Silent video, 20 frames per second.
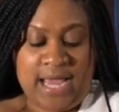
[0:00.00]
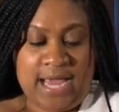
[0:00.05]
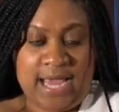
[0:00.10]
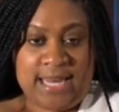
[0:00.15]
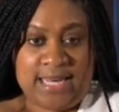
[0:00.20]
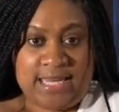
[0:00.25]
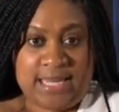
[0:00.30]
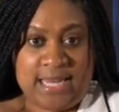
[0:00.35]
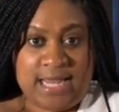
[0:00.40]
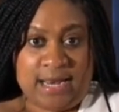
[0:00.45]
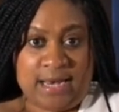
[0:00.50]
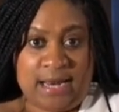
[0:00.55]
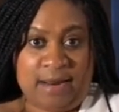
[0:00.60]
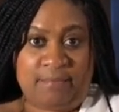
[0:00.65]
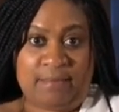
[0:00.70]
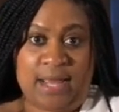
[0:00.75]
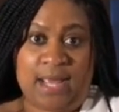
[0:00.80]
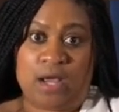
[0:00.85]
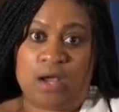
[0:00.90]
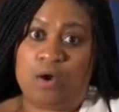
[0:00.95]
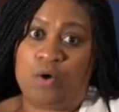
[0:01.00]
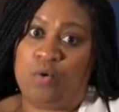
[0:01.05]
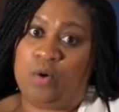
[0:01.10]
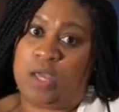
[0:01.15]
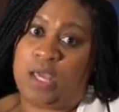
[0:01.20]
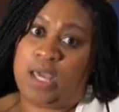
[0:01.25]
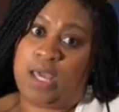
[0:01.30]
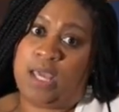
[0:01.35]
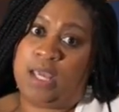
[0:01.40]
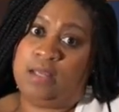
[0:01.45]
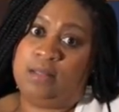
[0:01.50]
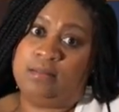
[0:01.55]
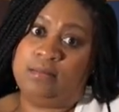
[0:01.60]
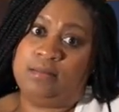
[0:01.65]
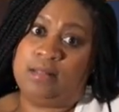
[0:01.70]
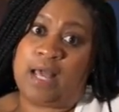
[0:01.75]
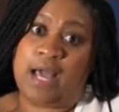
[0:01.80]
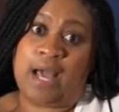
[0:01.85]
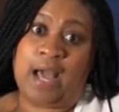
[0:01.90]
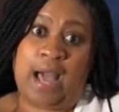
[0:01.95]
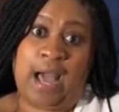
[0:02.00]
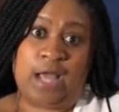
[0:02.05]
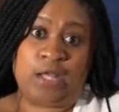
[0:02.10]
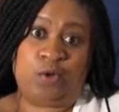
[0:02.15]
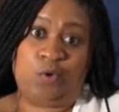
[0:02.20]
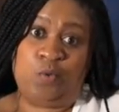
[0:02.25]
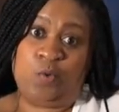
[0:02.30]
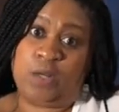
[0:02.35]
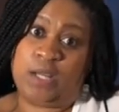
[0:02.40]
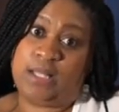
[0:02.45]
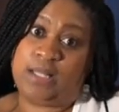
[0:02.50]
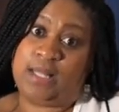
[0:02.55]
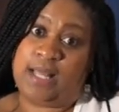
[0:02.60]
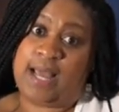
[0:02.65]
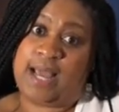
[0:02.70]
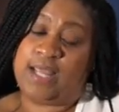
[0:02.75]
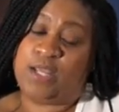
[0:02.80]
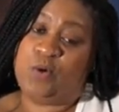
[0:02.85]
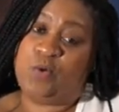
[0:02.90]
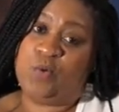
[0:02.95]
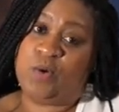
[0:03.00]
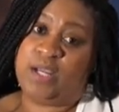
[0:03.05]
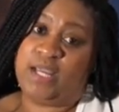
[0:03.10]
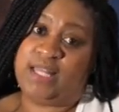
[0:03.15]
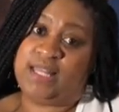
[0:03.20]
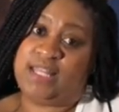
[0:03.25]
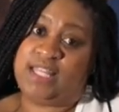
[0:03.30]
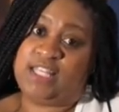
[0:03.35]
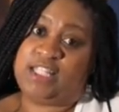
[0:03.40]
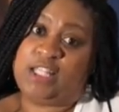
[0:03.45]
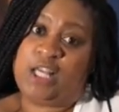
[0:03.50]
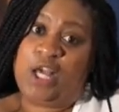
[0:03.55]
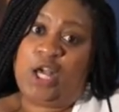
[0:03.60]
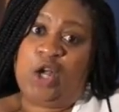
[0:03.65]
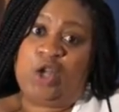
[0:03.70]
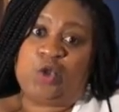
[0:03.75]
and I'm like, okay, how you gonna get this?